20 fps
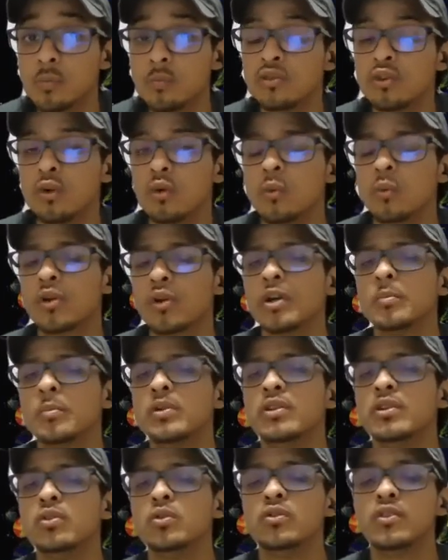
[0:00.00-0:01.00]
So we're going to be
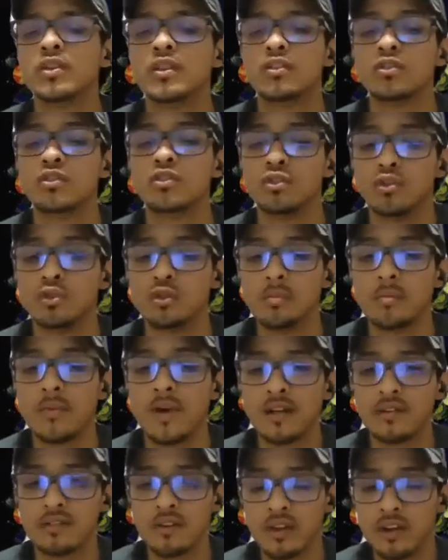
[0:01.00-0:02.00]
using Zoom
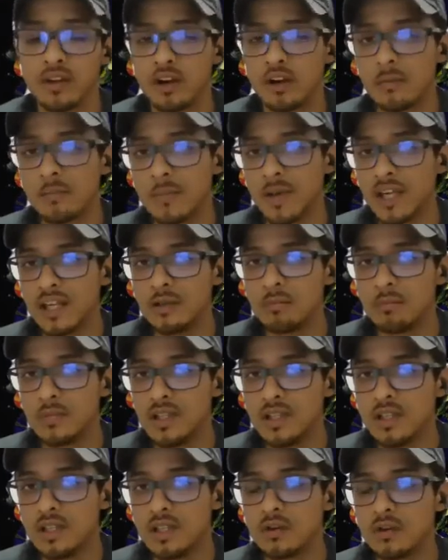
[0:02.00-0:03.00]
as like our main
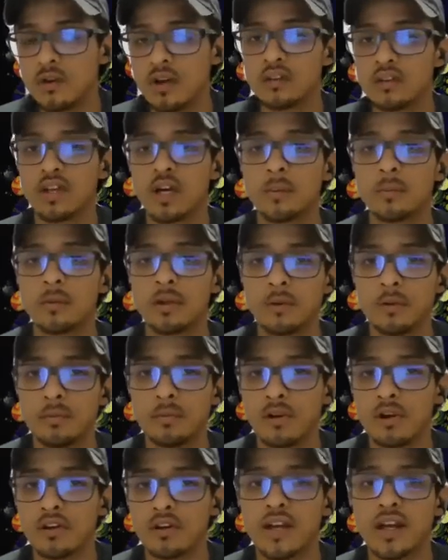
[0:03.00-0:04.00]
meeting grounds. I'm going to be
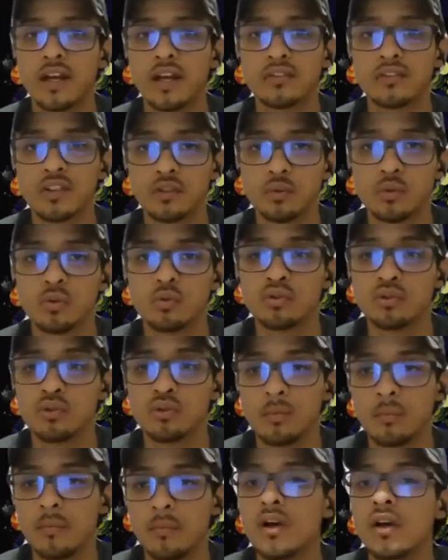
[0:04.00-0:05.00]
broadcasting through
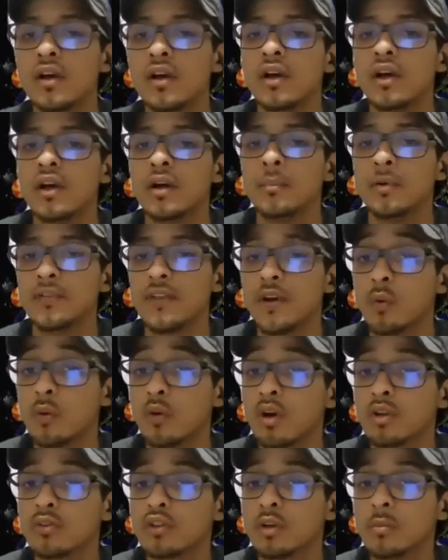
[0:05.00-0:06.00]
Zoom, but then we're
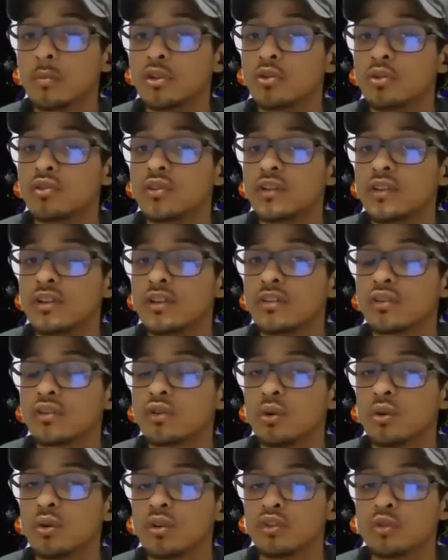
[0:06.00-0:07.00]
also going to be using
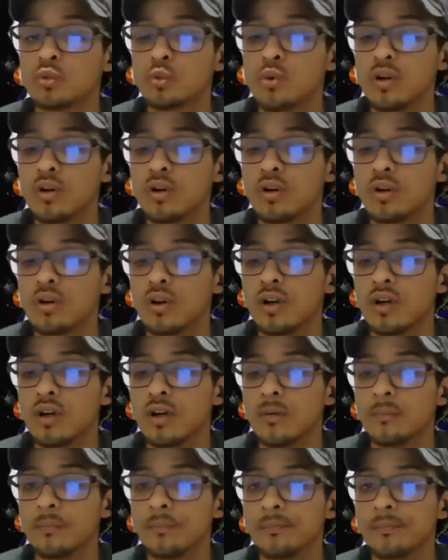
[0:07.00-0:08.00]
Discord as
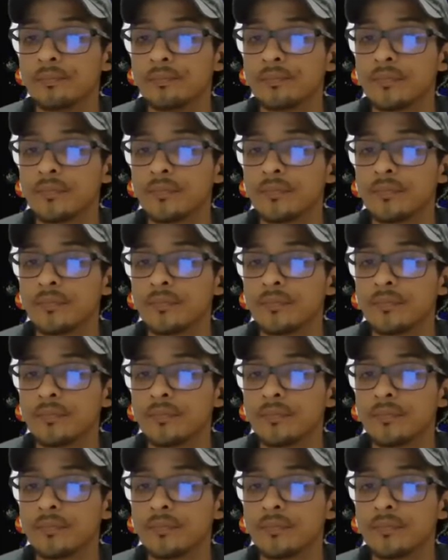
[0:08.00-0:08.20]
well.